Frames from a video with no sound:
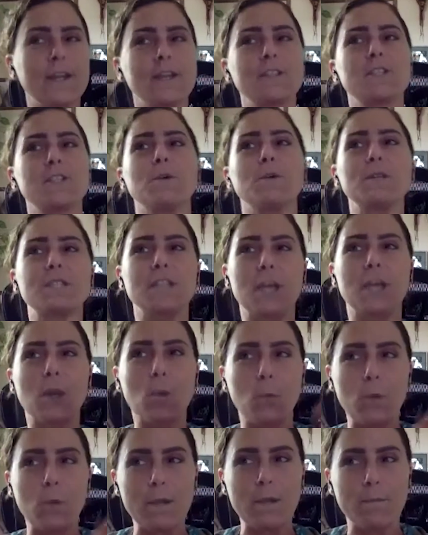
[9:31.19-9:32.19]
So it's like
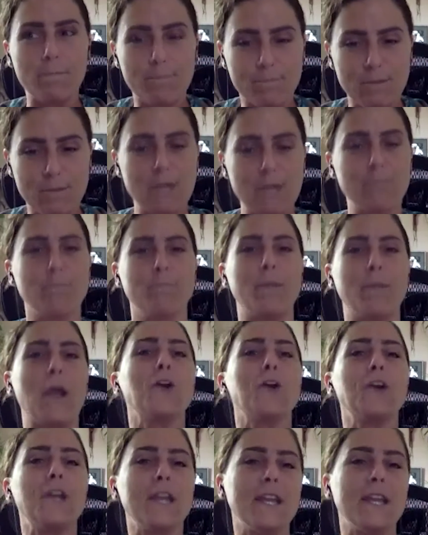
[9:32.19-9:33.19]
we keep
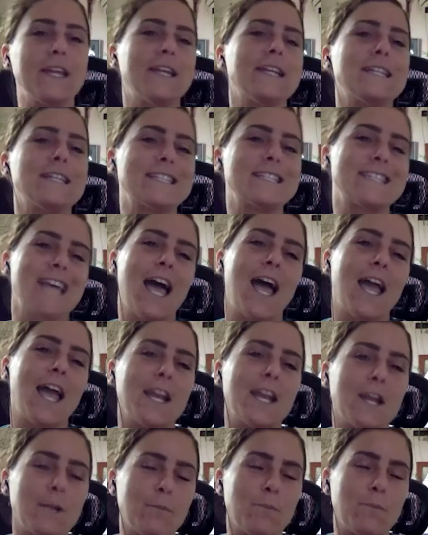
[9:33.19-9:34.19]
burying it
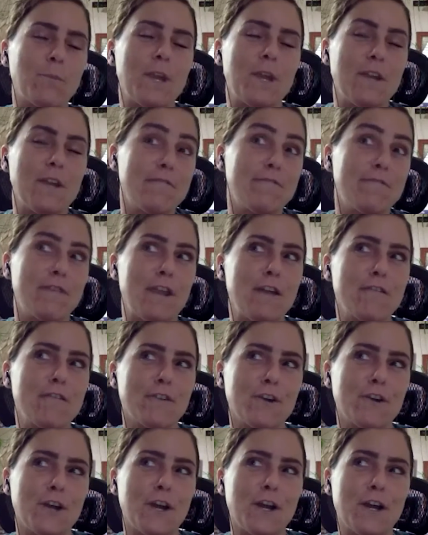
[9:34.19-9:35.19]
inside and in
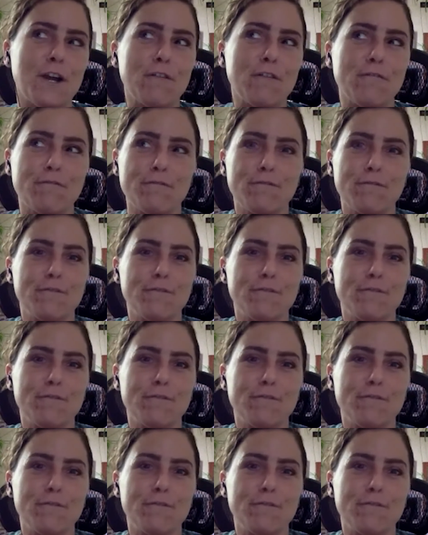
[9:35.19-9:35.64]
favor of